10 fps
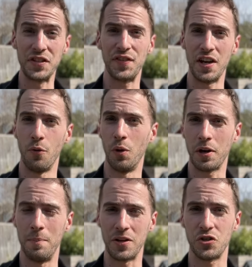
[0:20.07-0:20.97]
this video, we'll look
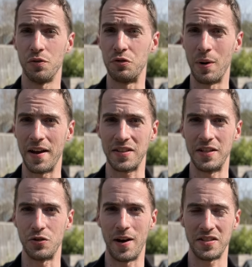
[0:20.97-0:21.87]
at a mixture of direct,
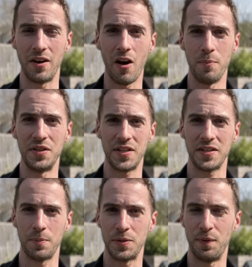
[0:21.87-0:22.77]
indirect, and hybrid
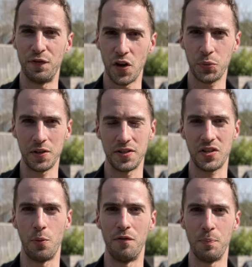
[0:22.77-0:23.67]
setups, but first we're going to
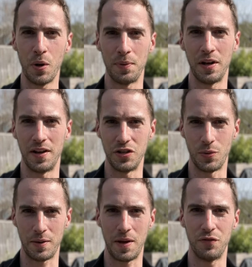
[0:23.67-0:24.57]
start with a popular
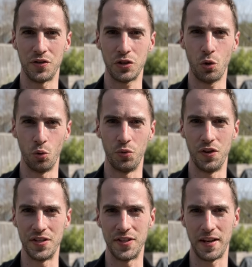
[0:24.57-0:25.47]
indirect method called
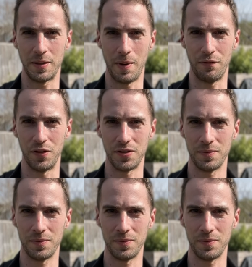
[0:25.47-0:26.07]
the snake method.